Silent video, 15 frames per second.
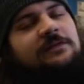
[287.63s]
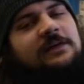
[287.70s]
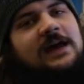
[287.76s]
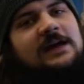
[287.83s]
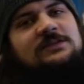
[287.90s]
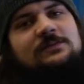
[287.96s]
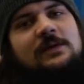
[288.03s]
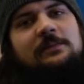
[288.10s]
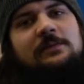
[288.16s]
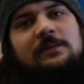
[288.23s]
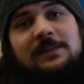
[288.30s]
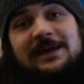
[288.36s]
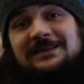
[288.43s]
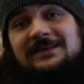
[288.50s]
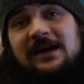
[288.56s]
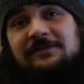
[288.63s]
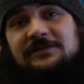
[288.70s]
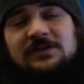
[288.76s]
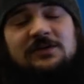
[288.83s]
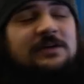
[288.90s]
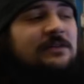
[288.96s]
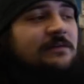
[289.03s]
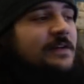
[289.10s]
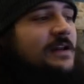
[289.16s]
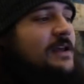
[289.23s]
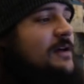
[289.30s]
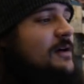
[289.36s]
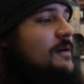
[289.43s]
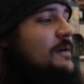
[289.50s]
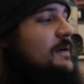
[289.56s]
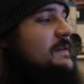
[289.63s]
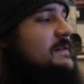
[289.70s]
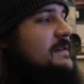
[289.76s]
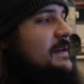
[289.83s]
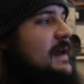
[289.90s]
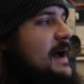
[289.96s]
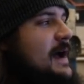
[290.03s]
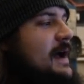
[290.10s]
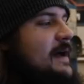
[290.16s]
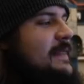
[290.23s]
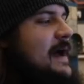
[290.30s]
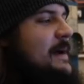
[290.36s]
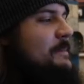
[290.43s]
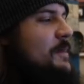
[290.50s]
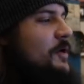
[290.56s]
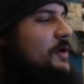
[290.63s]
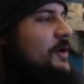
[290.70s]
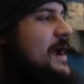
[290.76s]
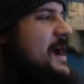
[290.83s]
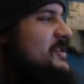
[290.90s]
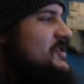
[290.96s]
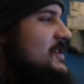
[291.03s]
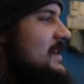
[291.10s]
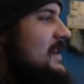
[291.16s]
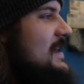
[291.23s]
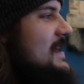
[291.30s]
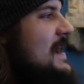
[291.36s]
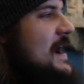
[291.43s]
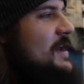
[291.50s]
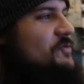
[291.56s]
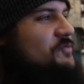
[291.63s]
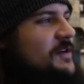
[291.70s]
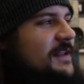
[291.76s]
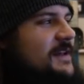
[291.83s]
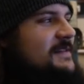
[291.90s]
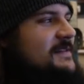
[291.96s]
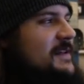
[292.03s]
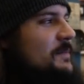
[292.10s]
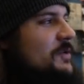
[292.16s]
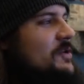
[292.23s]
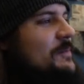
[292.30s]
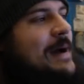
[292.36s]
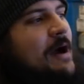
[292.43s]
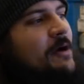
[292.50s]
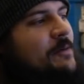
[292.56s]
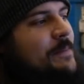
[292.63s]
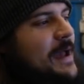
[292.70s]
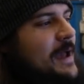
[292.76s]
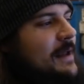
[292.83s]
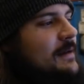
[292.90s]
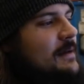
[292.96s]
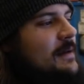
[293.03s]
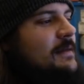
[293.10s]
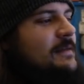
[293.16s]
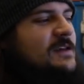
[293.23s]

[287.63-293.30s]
If you guys remember the Miss Huff tuning videos, that motor actually had a really similar power band.